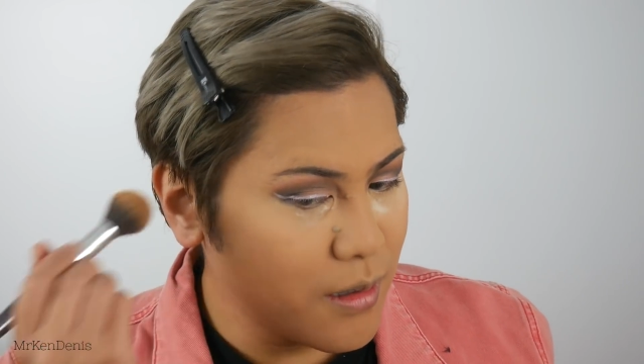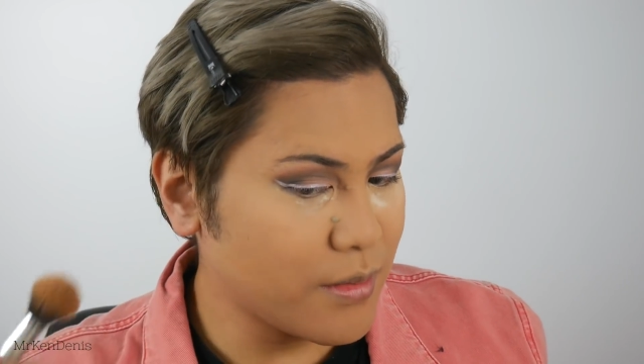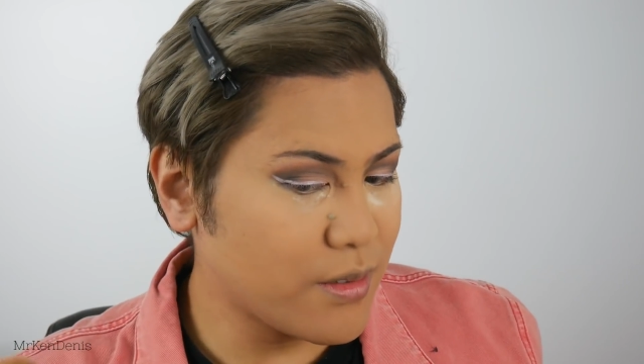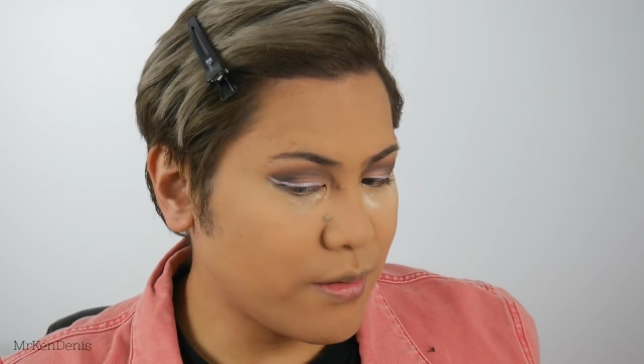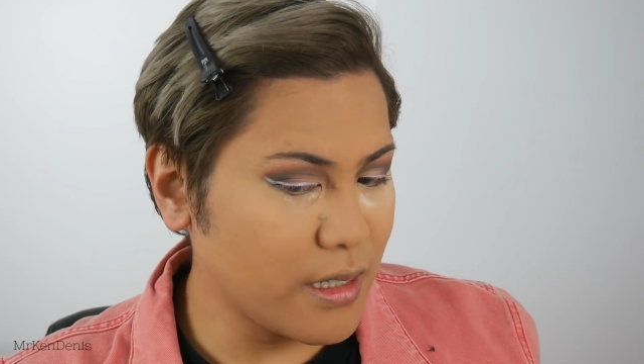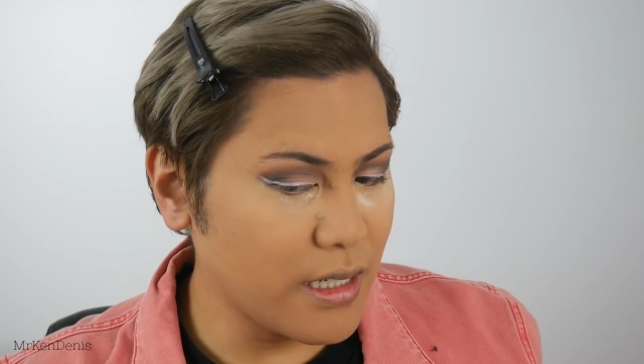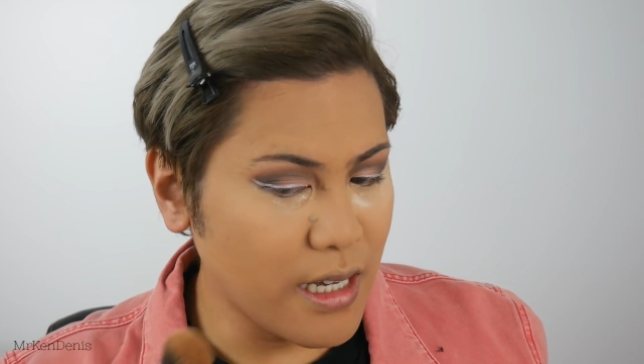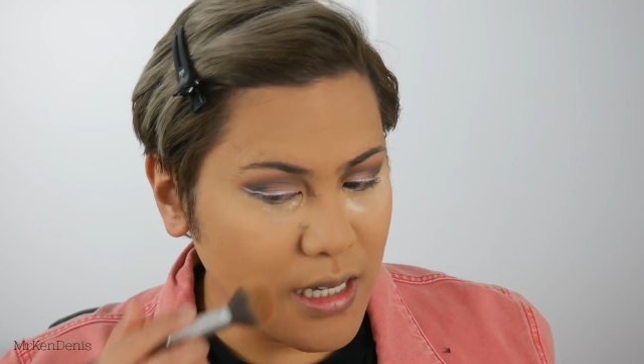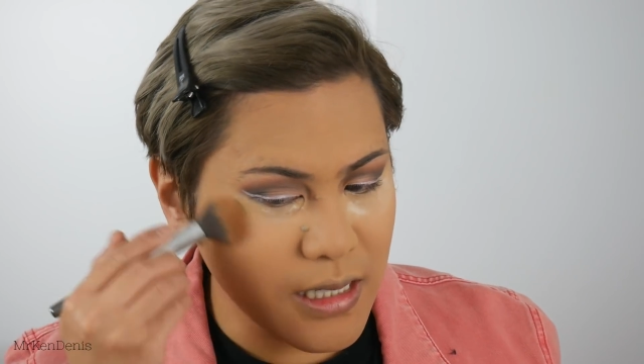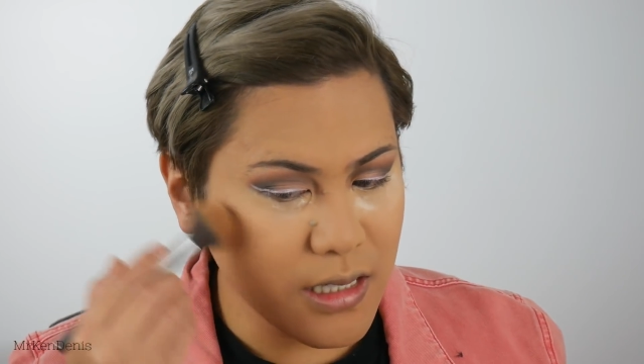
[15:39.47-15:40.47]
It's really
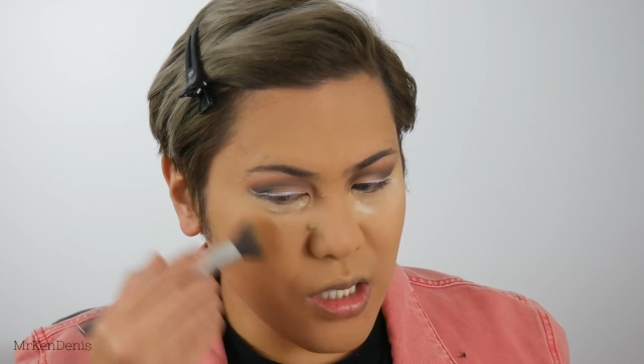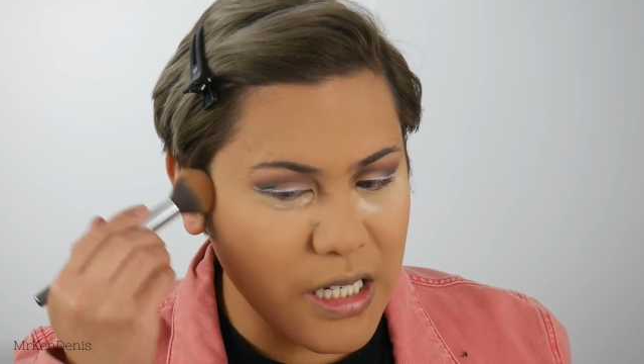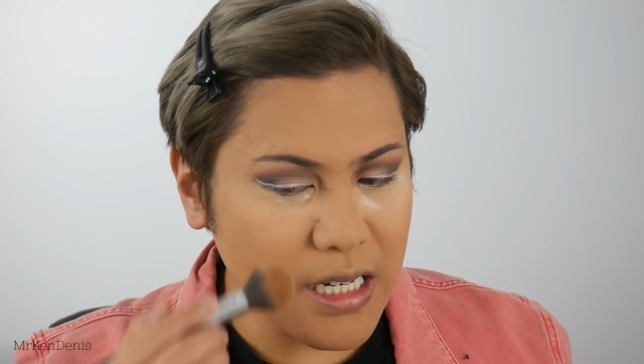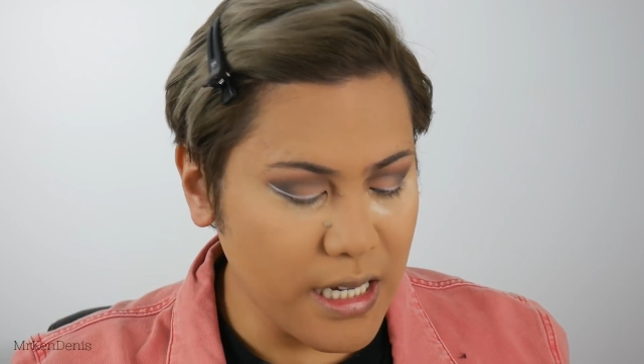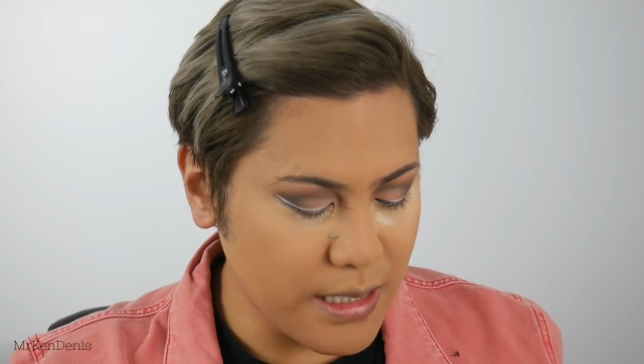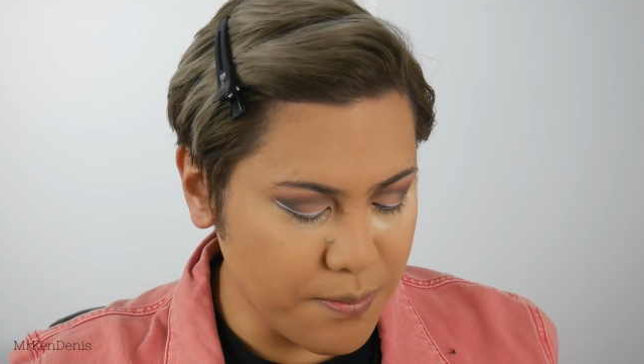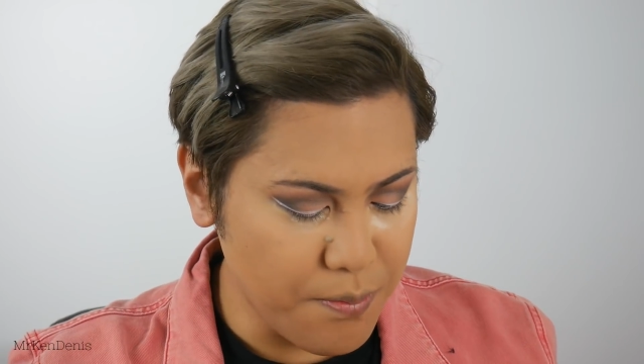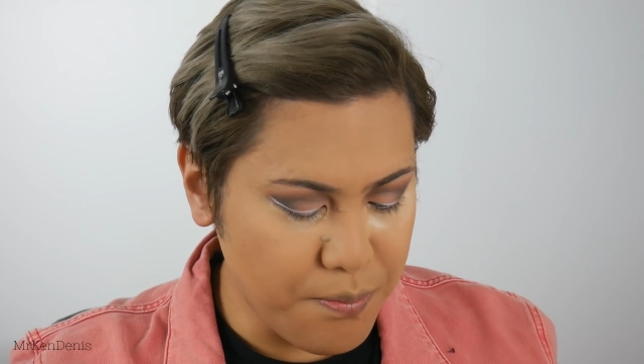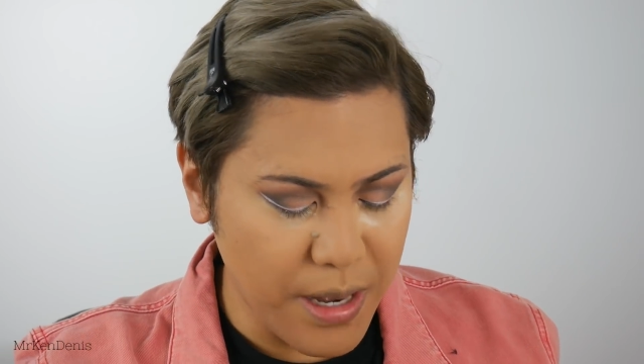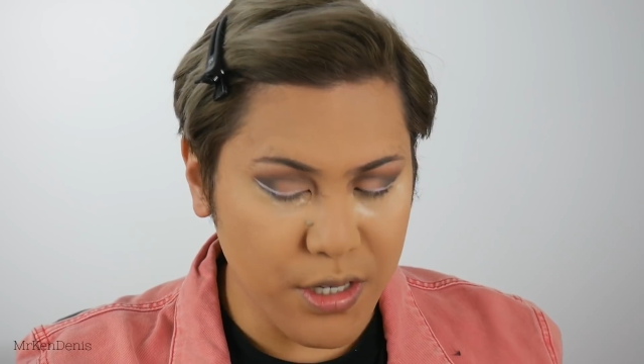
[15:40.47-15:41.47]
nice. It's got a nice
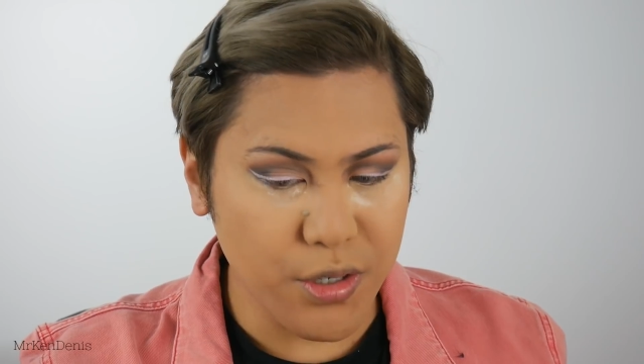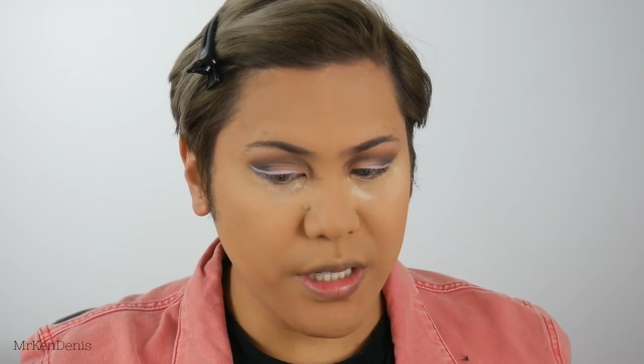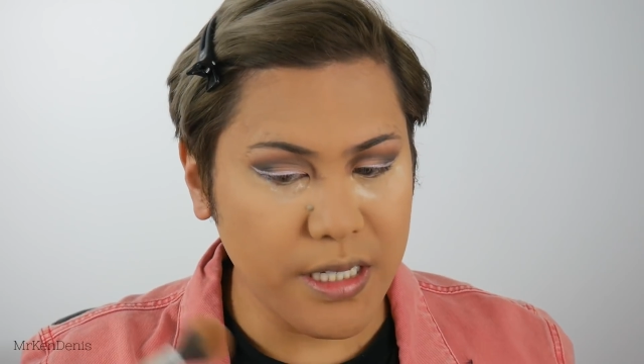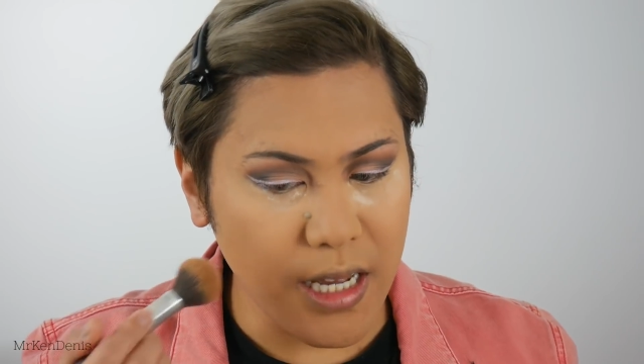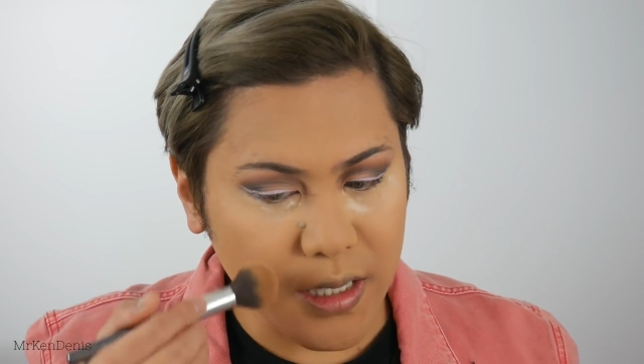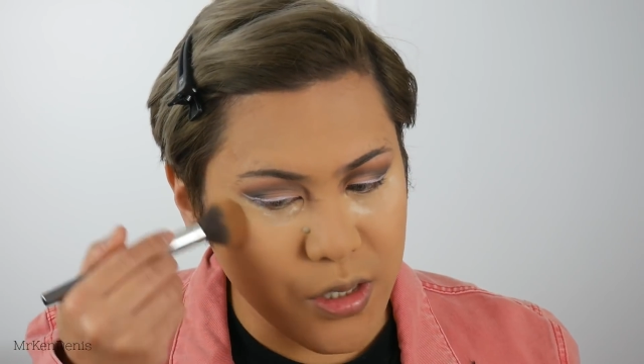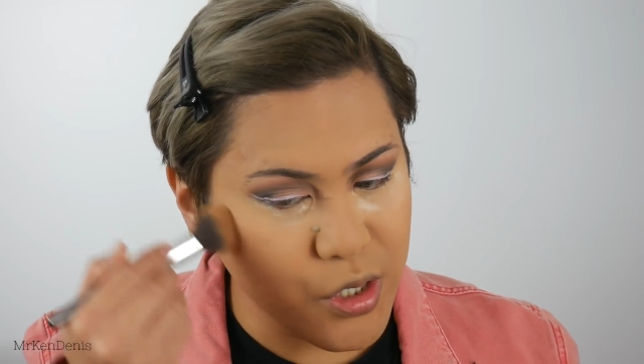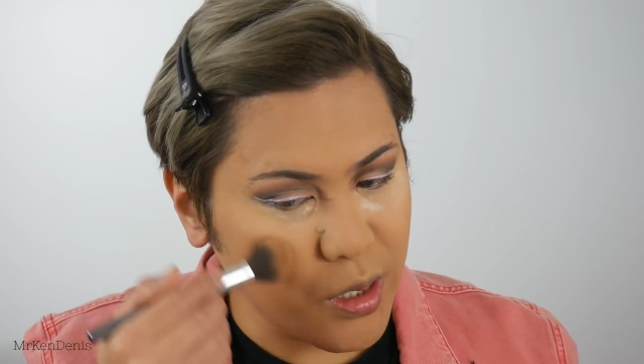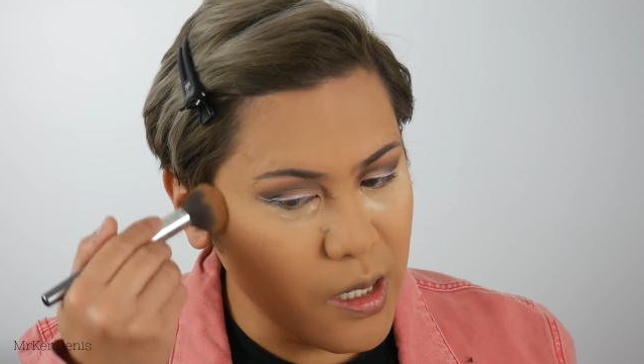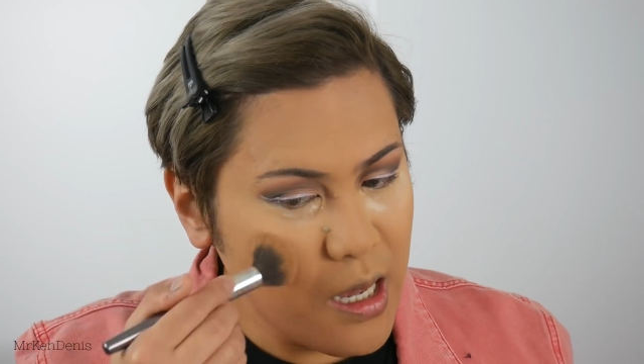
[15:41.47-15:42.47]
buttery
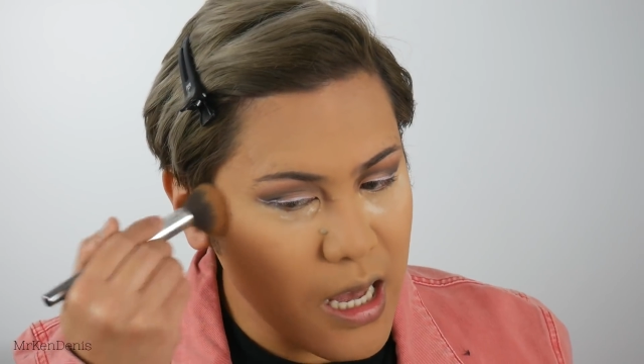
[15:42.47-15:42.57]
texture.